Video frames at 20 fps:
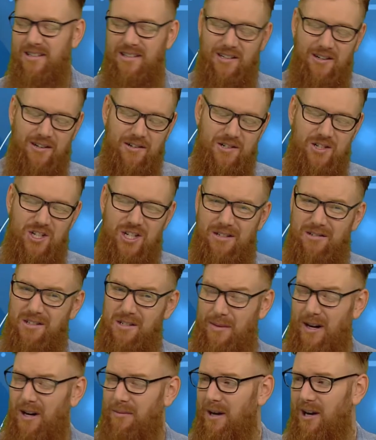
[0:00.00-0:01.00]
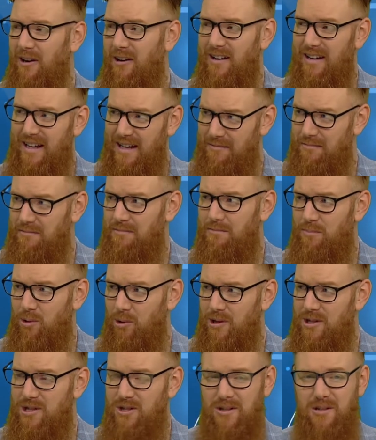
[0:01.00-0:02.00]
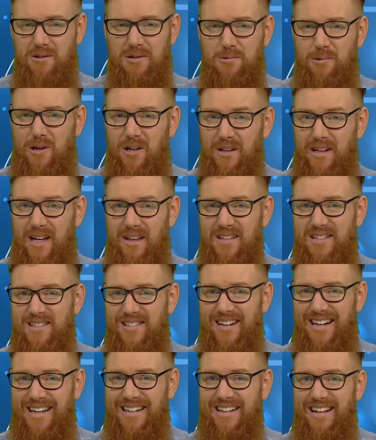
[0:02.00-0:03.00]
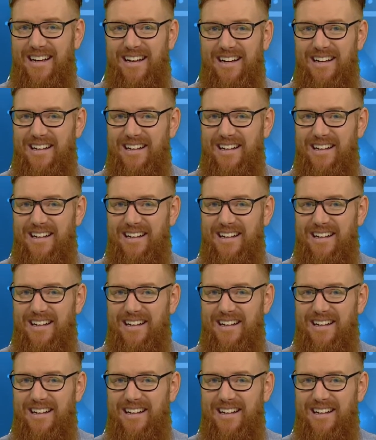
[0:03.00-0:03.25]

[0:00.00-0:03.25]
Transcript: You've got Jamal Murray and Porter Jr. as well on the other side.